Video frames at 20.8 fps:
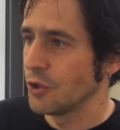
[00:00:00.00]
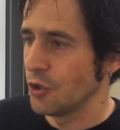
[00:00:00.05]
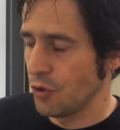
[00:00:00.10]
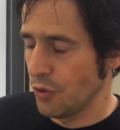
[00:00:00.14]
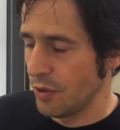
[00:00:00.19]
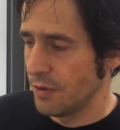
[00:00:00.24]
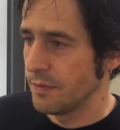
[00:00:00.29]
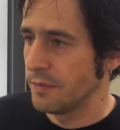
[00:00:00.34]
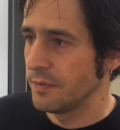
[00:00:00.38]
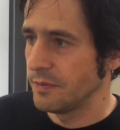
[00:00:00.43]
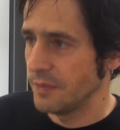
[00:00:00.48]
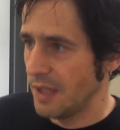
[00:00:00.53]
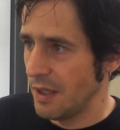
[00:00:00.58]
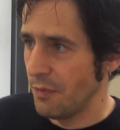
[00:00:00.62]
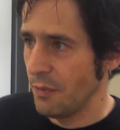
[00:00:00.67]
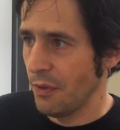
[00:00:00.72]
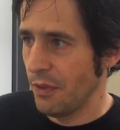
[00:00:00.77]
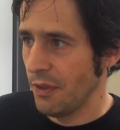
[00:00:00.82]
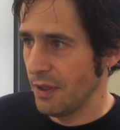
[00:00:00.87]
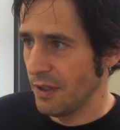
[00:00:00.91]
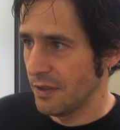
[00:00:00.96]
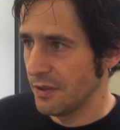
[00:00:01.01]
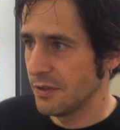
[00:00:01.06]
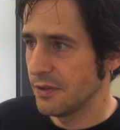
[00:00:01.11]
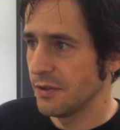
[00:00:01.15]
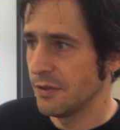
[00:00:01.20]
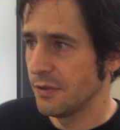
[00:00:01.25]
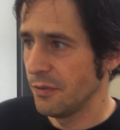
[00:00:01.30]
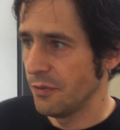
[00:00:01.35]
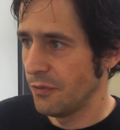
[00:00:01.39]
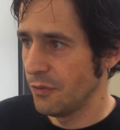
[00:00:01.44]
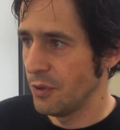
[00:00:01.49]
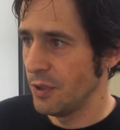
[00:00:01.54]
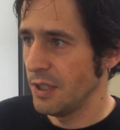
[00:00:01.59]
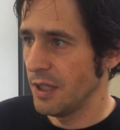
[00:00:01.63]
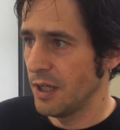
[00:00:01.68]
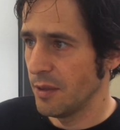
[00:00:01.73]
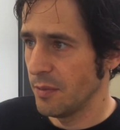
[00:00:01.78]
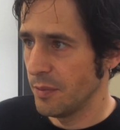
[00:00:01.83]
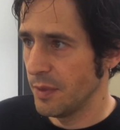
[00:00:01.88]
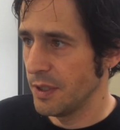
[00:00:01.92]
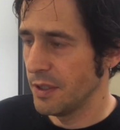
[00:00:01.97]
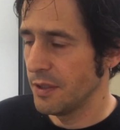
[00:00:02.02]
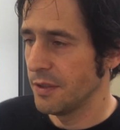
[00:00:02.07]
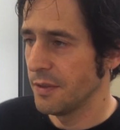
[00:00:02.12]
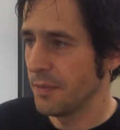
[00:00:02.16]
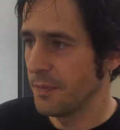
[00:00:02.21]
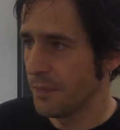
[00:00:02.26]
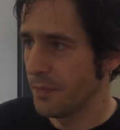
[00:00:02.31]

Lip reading: Sure, everything is fully handmade.